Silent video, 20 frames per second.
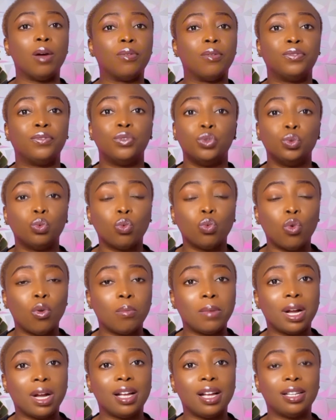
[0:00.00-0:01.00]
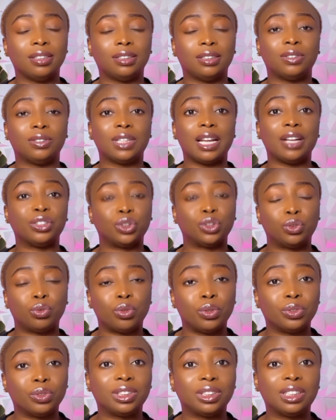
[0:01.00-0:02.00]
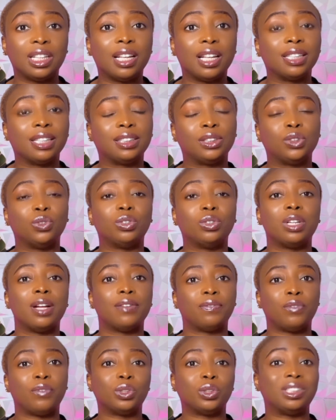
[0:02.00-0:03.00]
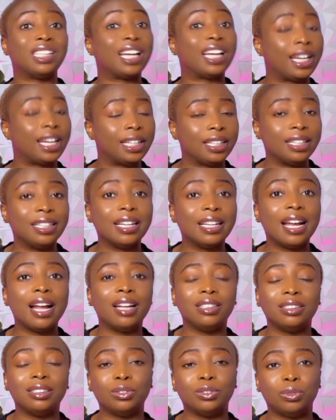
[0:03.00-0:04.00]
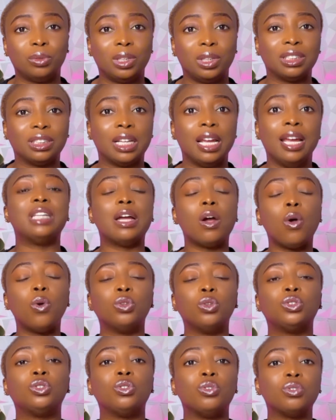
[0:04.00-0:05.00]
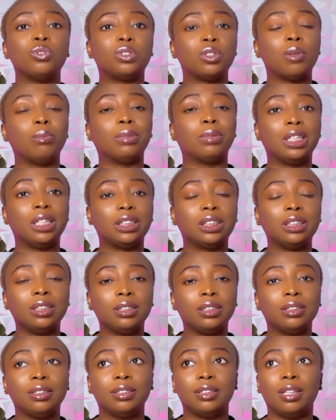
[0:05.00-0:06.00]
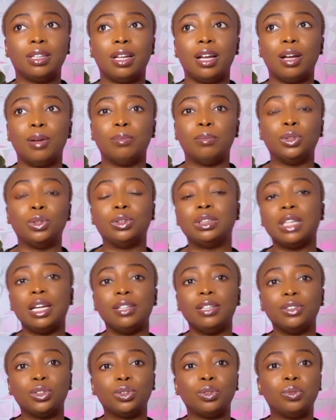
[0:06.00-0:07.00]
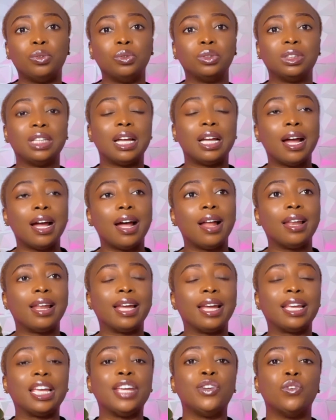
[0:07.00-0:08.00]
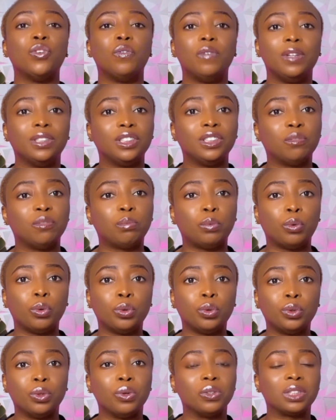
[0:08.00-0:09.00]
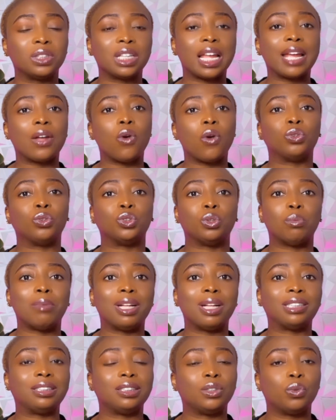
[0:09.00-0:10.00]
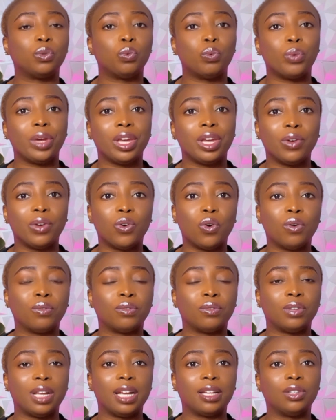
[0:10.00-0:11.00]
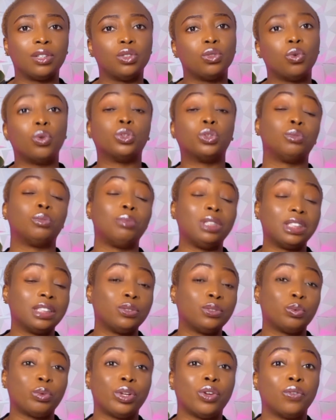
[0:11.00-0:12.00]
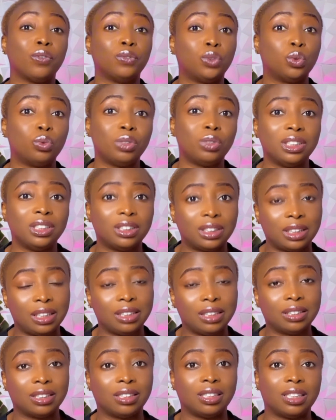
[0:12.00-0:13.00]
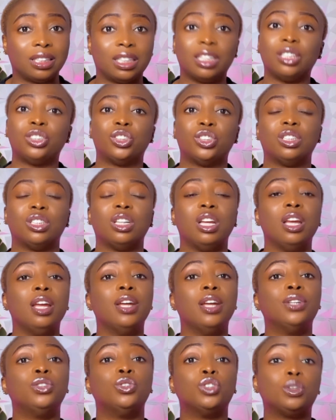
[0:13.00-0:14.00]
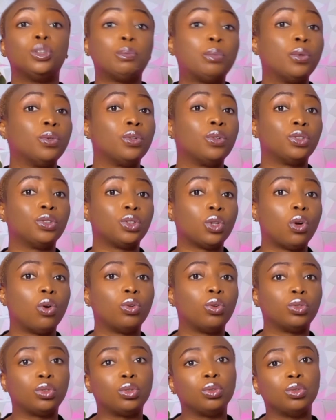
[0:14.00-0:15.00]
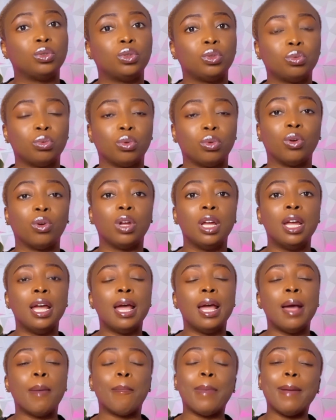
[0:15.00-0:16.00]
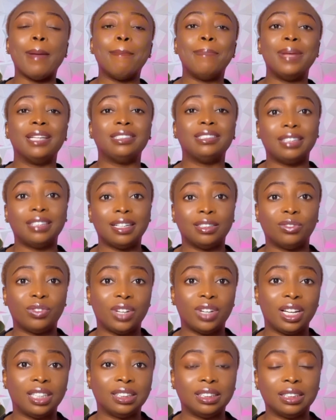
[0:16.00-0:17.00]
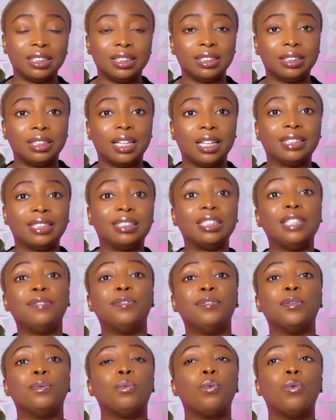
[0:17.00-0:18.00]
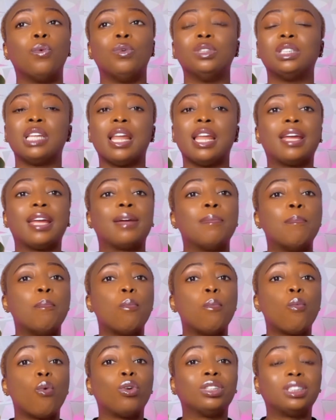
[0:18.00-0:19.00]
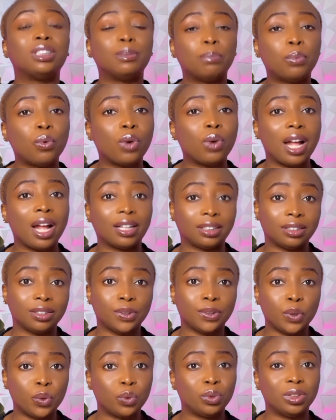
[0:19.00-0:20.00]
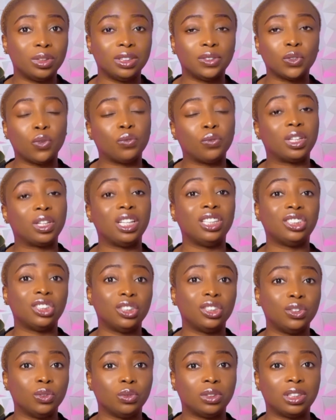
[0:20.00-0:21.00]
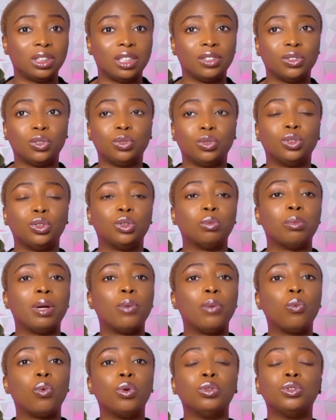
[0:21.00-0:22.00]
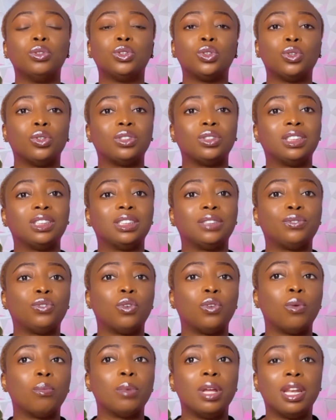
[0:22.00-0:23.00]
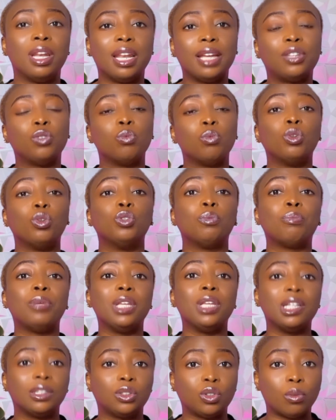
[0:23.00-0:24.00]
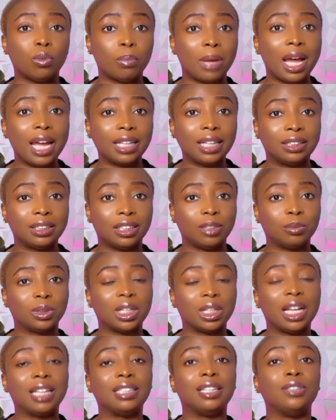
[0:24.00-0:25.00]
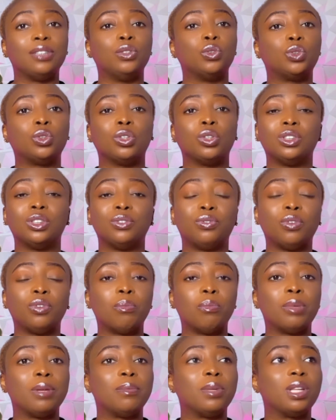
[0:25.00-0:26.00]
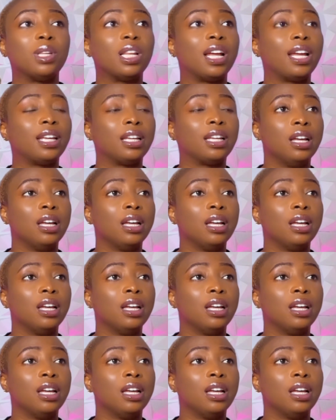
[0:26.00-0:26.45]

food warmers, casserole sets, in order for dining and the rest. There are also some kitchen utensils that are like innovative products, like automatic way of automated way of doing things in the kitchen. Those products also do well. My best advice is that if you want like multiple categories of kitchen utensils, you might want to source it from, like, you want to pick some items and then you source it from maybe like